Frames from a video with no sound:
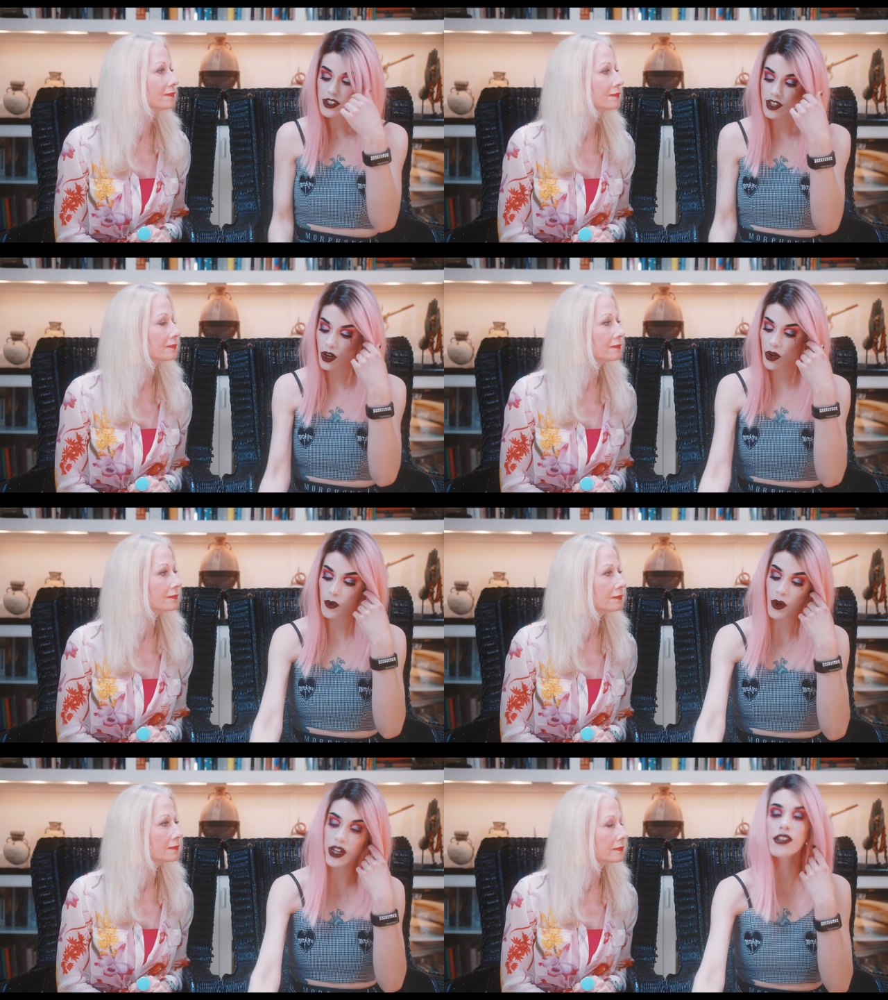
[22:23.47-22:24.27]

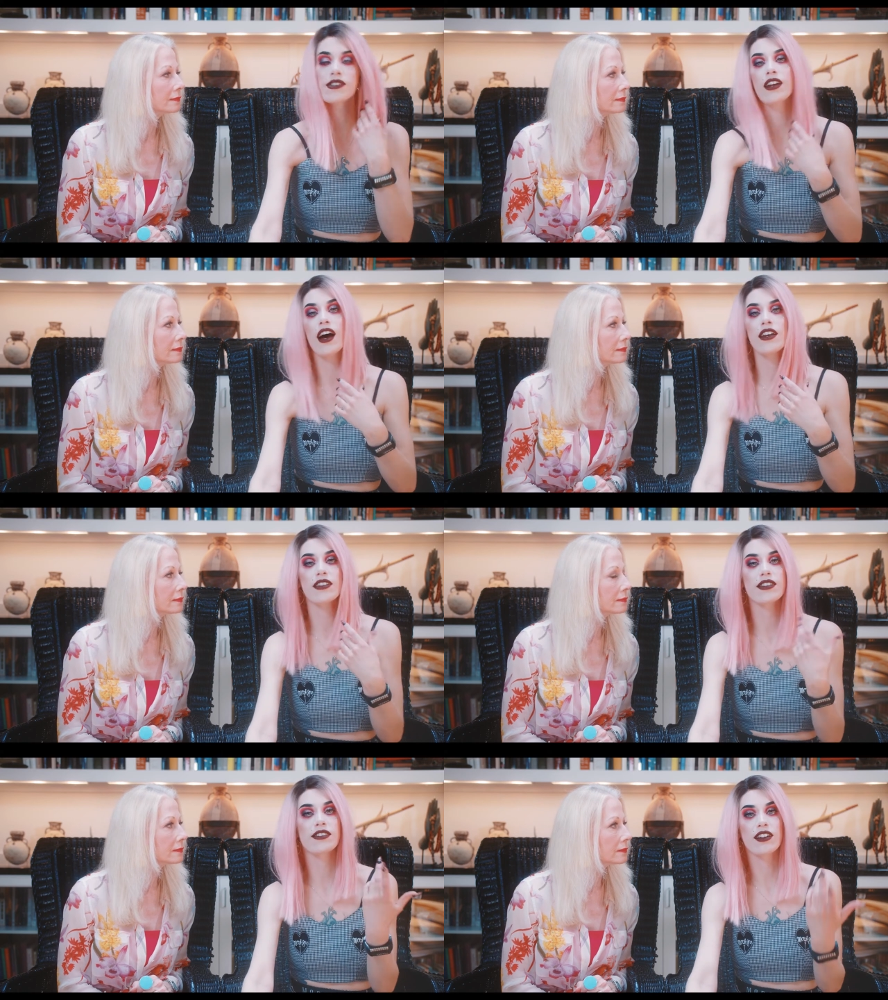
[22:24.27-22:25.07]
Speaker 1: So one is not
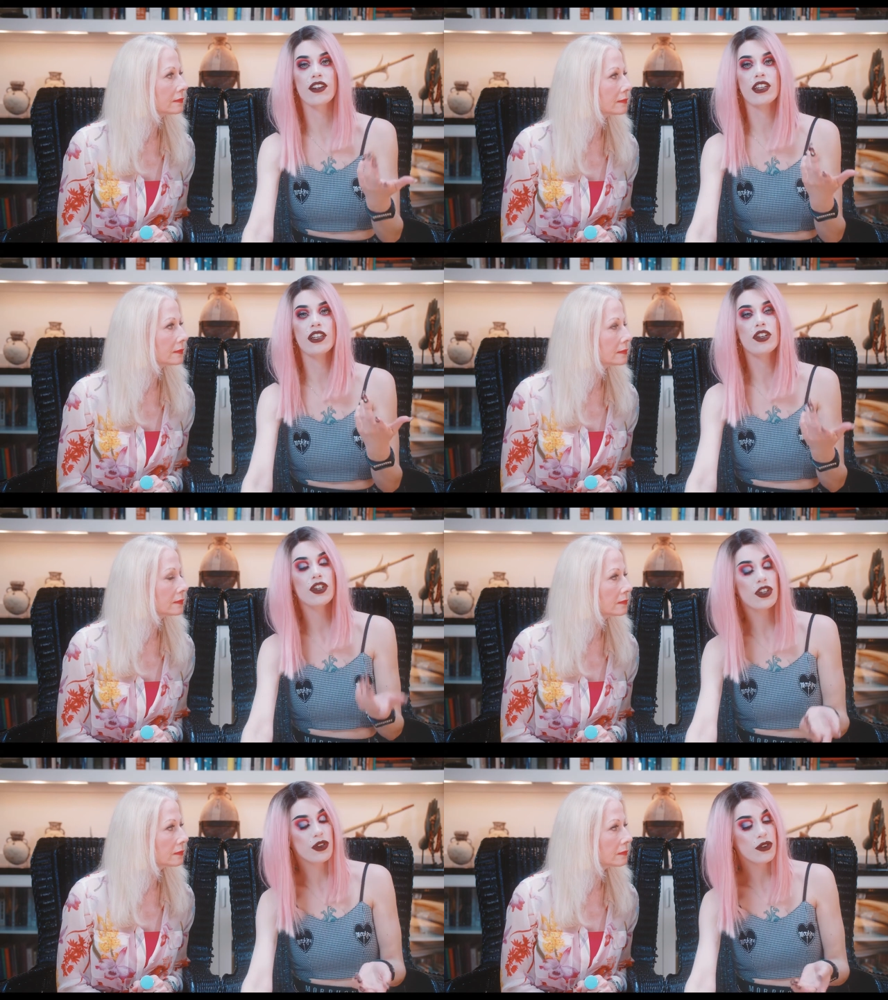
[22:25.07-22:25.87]
necessarily
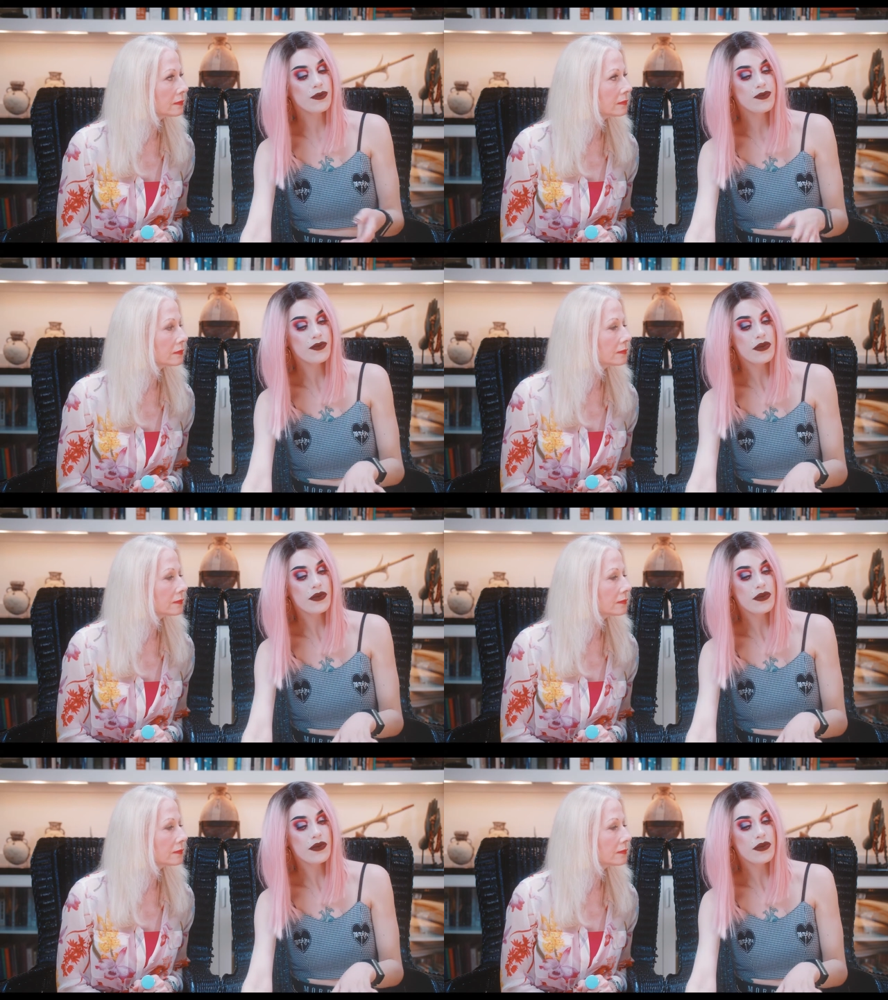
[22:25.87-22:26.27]
new,